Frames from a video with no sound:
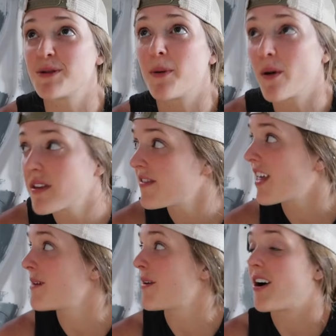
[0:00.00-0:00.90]
Both of
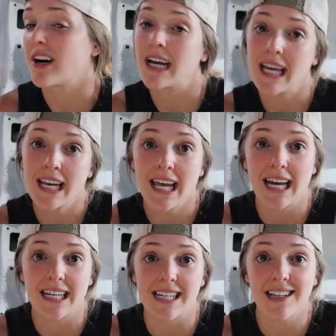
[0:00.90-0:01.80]
them are in
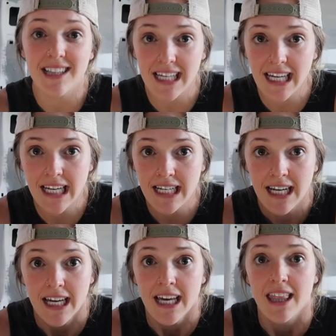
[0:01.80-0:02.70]
and
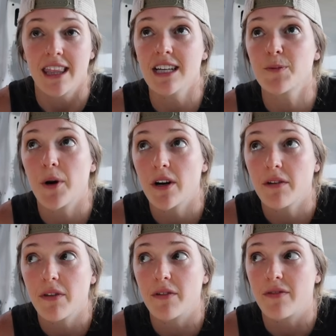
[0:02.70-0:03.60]
clean. This part
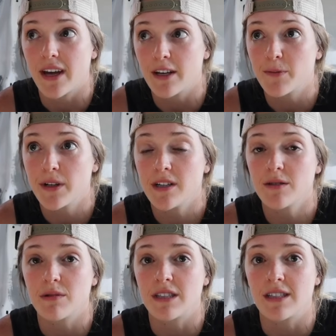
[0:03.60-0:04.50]
of the van
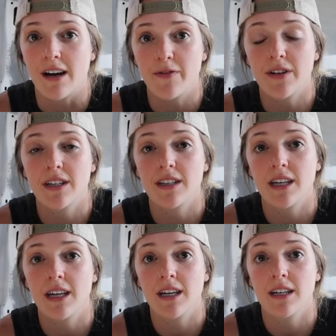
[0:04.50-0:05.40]
build was
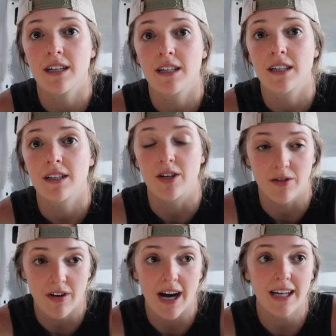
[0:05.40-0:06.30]
definitely
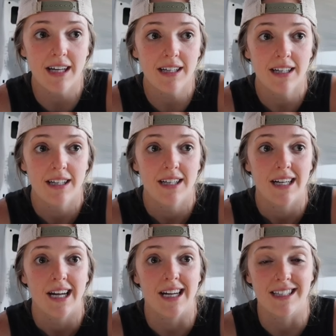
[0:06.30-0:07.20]
nerve-wracking
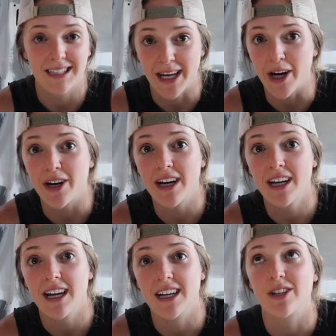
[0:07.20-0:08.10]
and
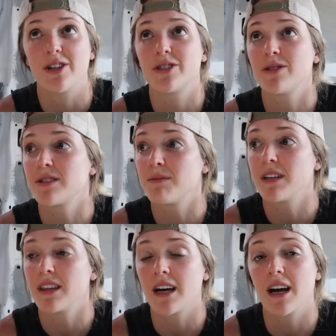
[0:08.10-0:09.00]
scary, and also something